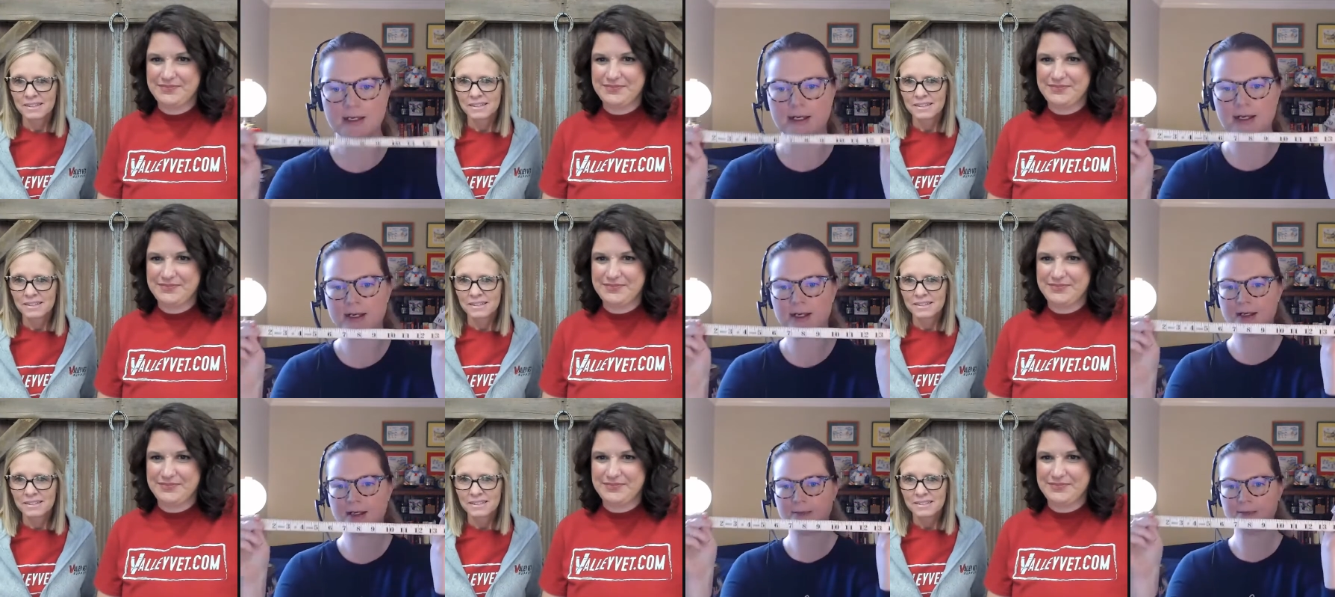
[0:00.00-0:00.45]

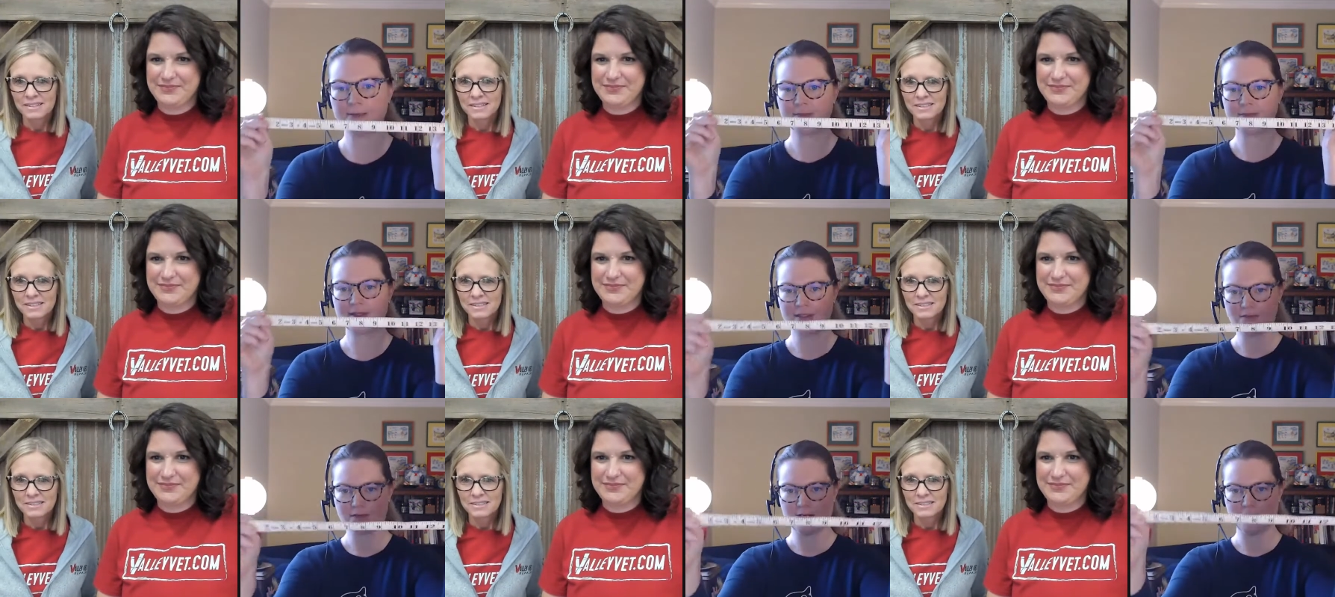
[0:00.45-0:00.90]

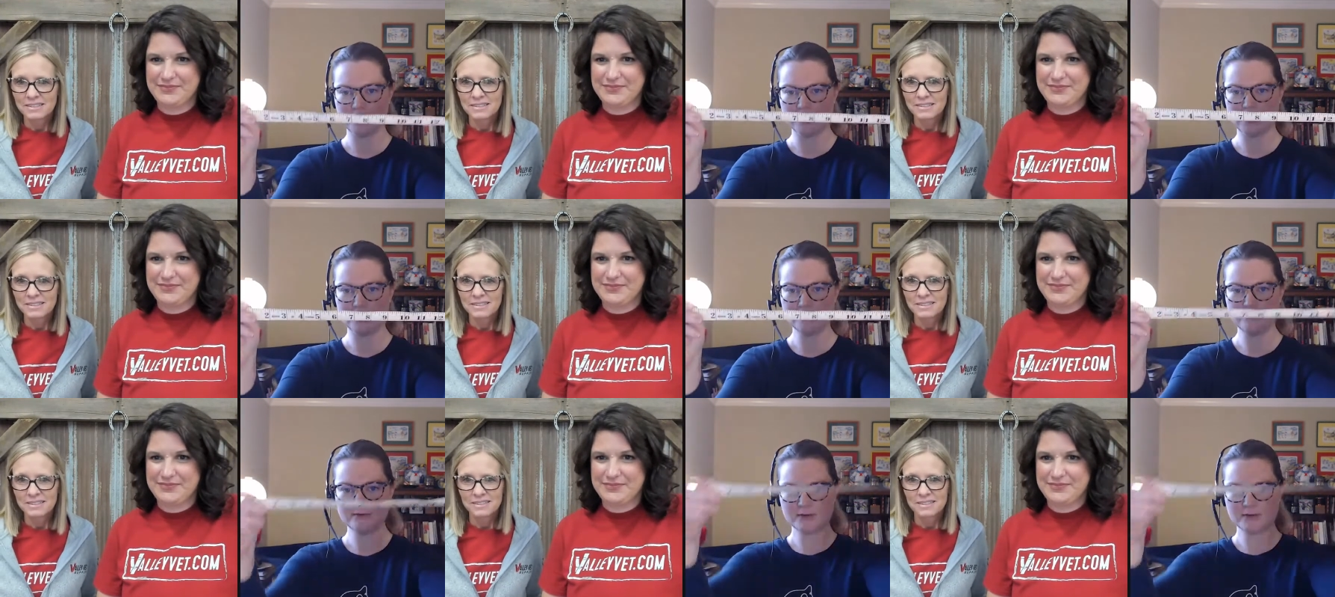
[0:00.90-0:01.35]
Speaker 1: um, that you've got
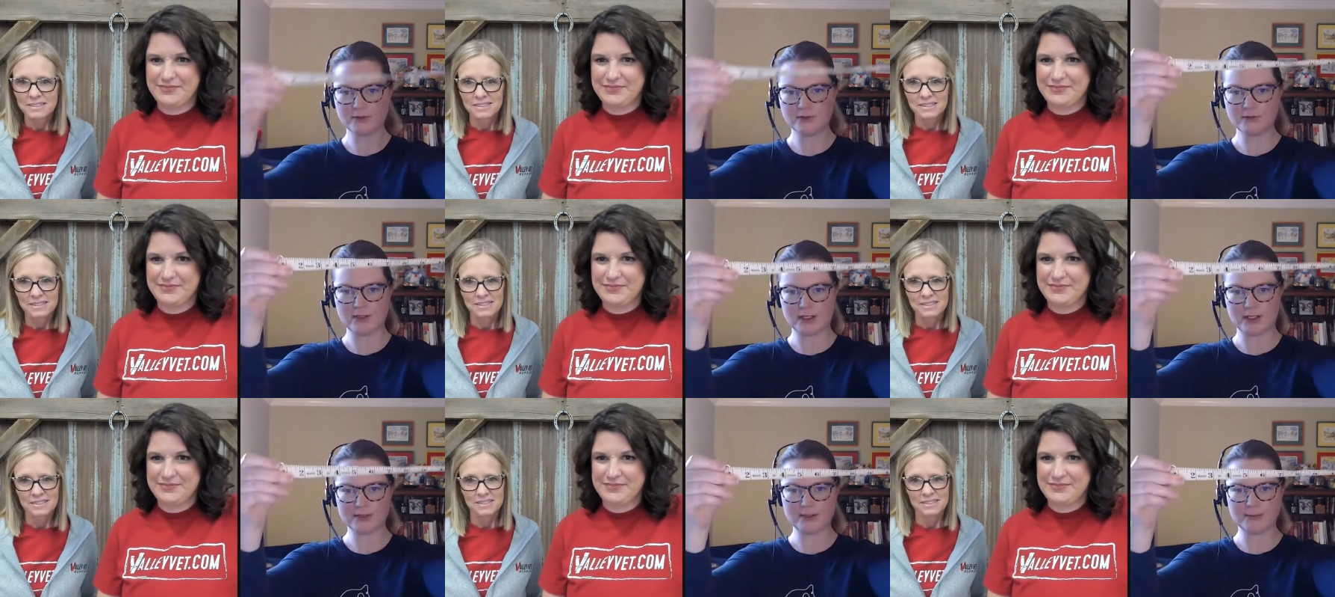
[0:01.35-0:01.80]
here. So
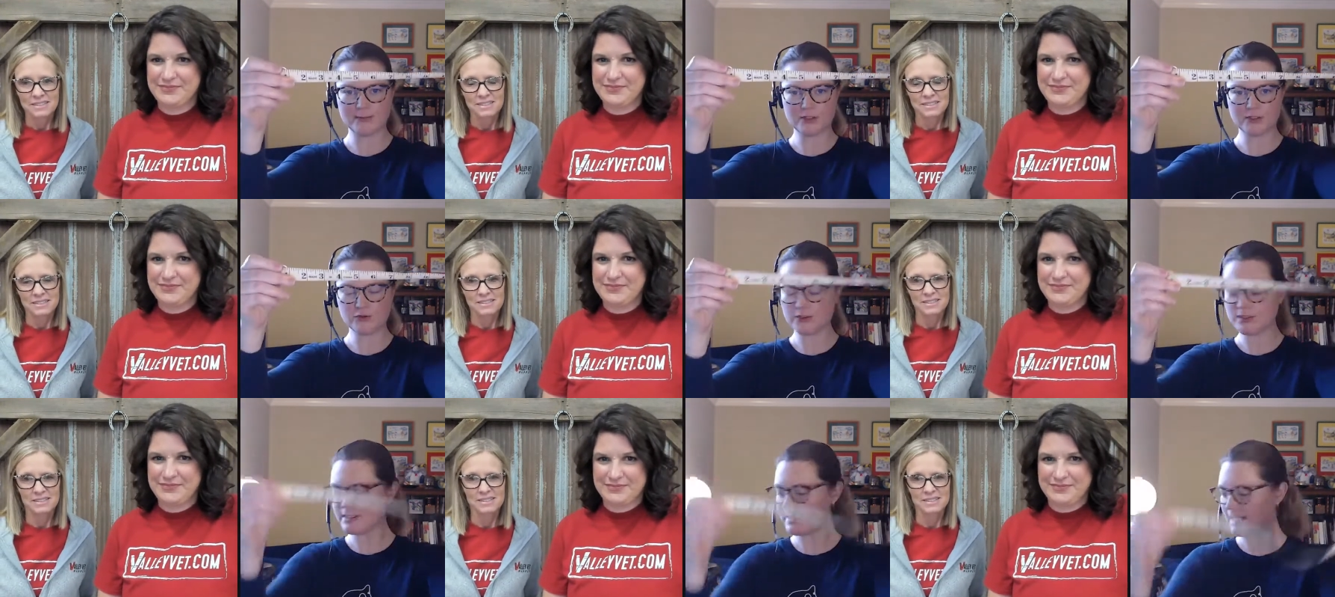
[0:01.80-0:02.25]
you've got the
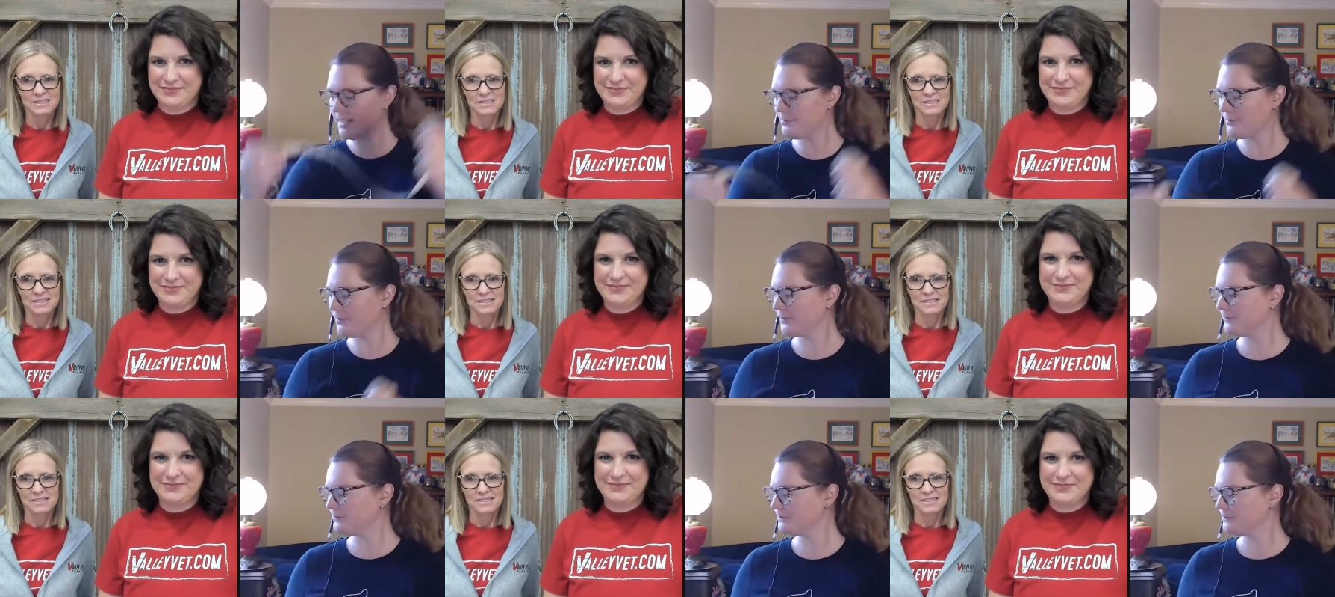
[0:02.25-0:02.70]
measuring tape.